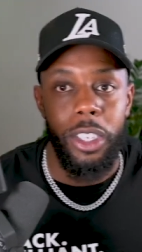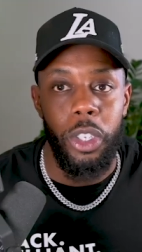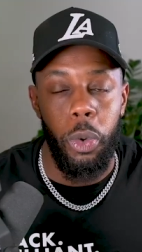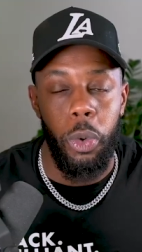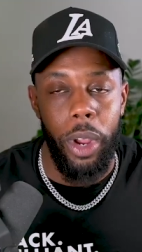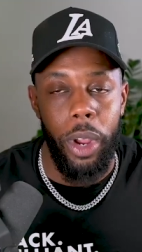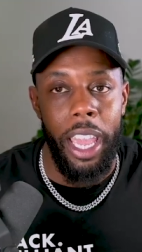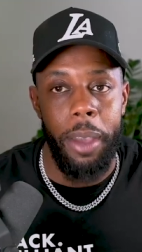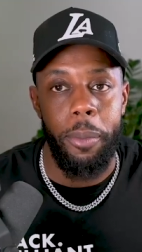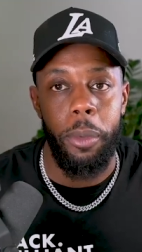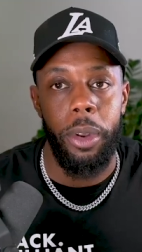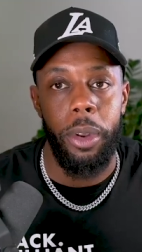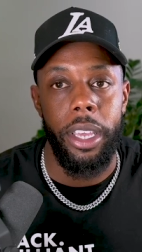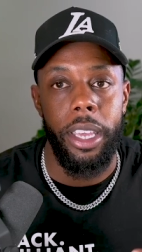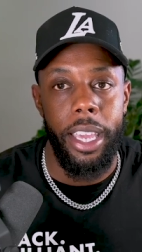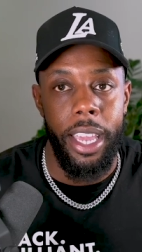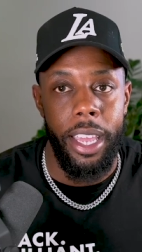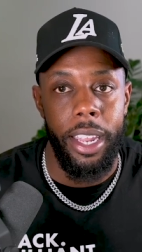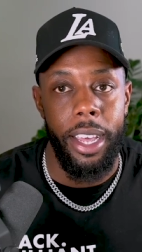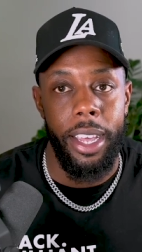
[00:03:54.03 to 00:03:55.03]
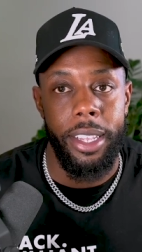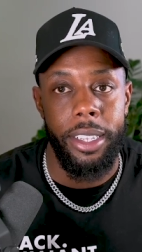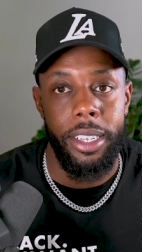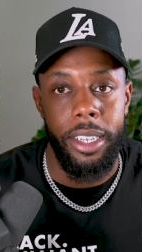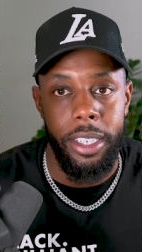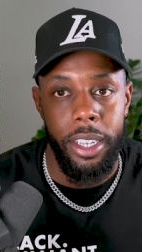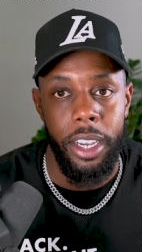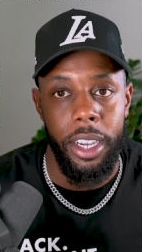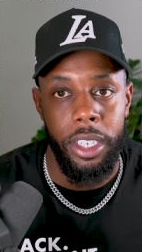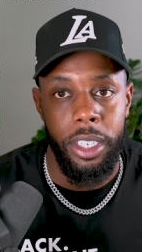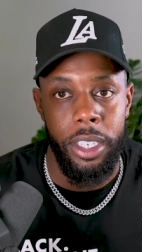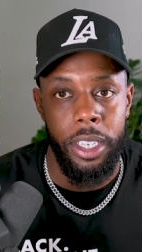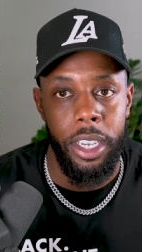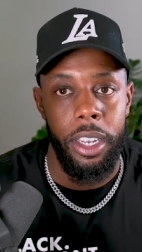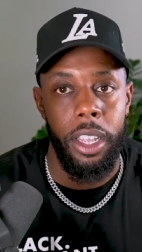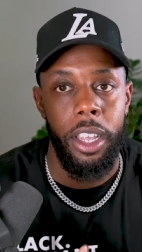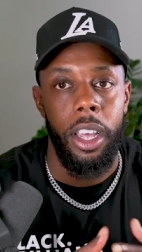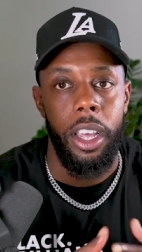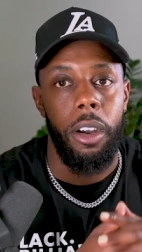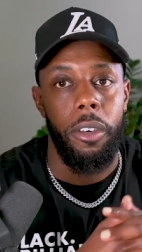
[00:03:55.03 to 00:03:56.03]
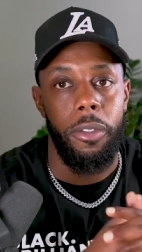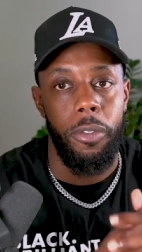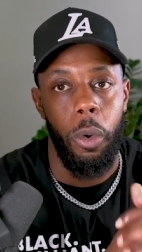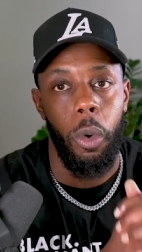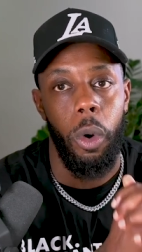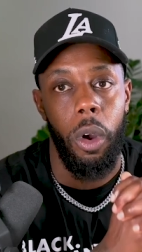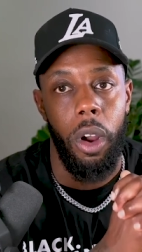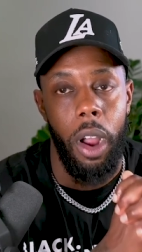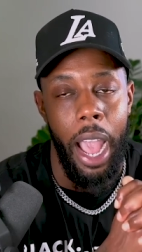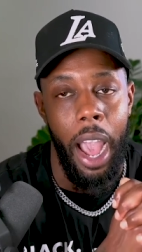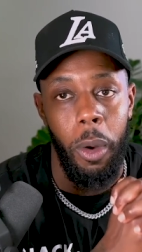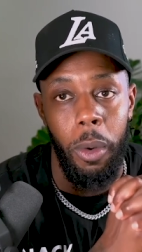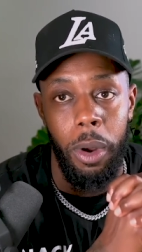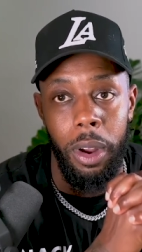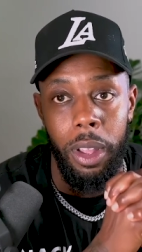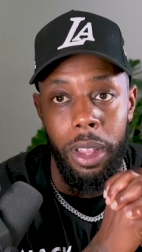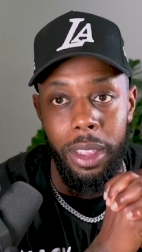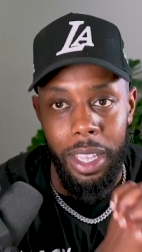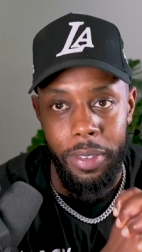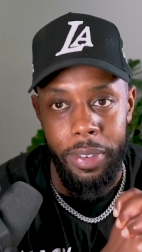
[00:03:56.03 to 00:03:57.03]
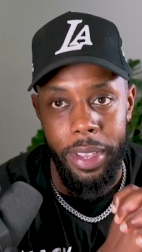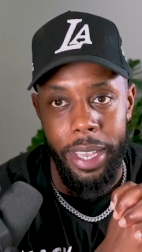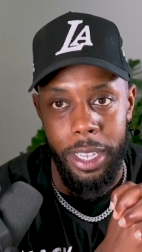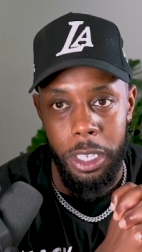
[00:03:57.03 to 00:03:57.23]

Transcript: so we're able to get a deduction for our living